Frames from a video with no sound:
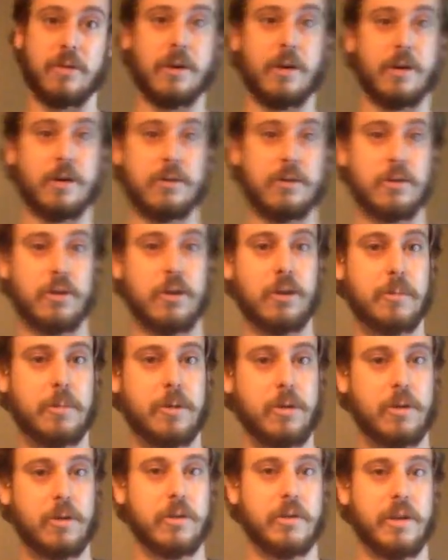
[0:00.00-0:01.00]
They're
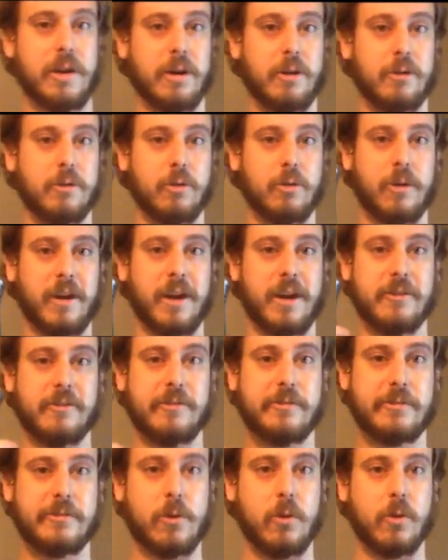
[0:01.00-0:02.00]
durable. They are great
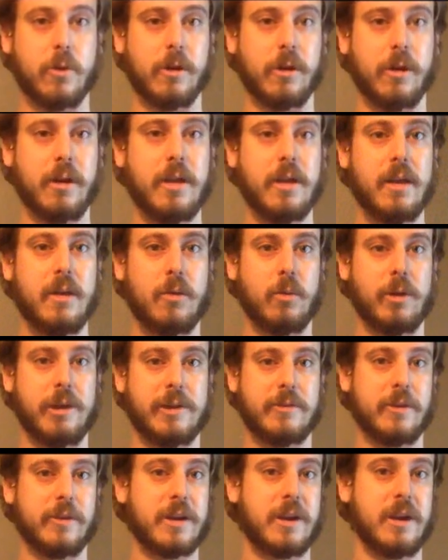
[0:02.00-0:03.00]
for
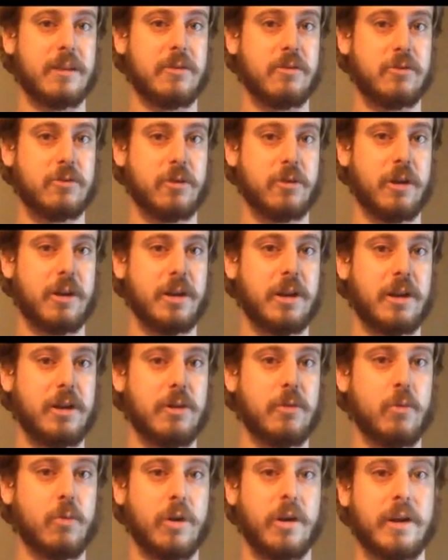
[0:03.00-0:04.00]
whatever kinds of training
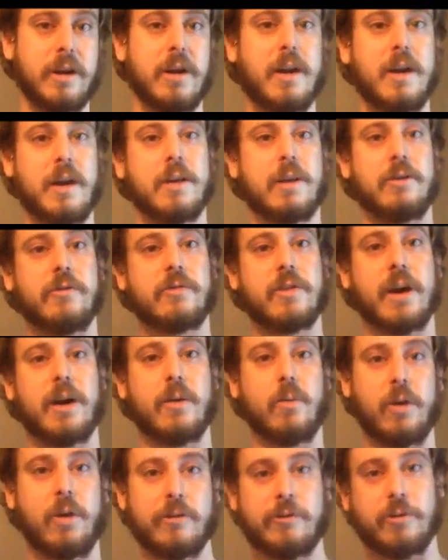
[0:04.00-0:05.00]
you want. You've
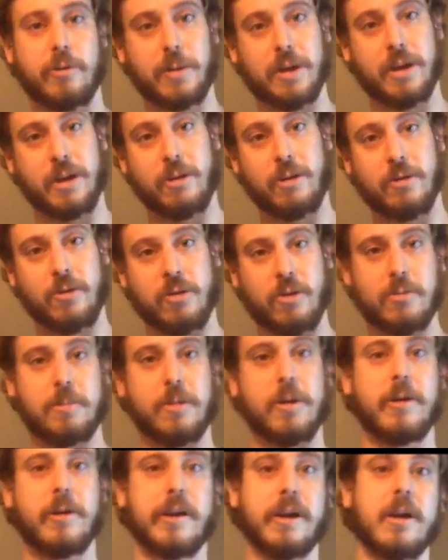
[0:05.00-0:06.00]
got one for beginners and
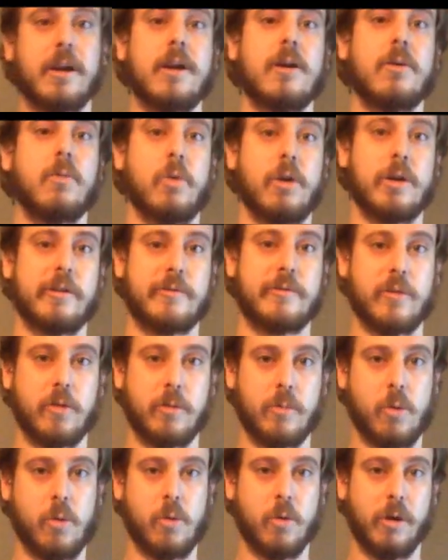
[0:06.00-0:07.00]
sparring, one
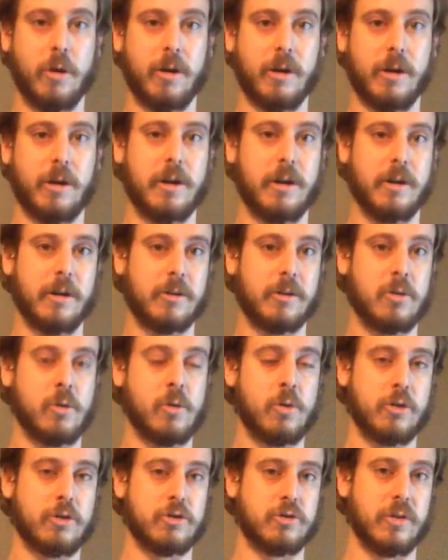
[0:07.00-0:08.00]
for more
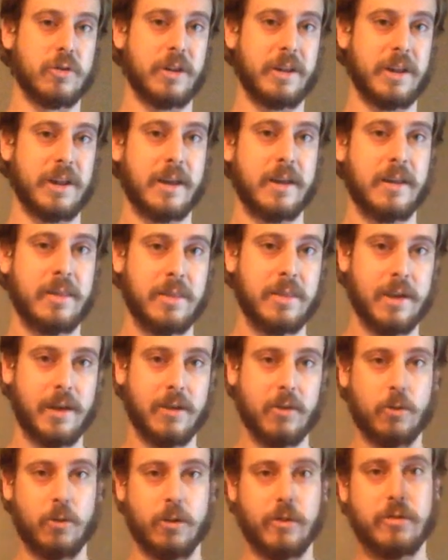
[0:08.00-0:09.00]
hardcore drilling and
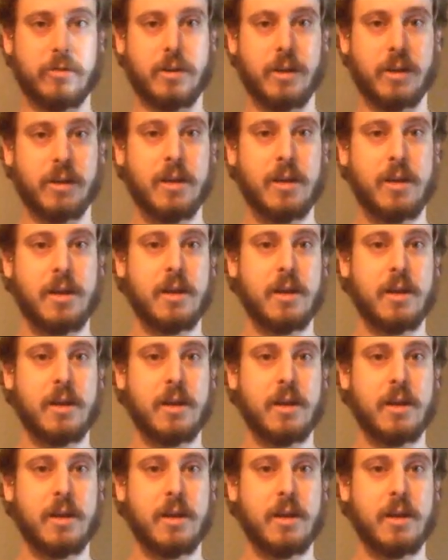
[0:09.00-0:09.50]
that sort of thing.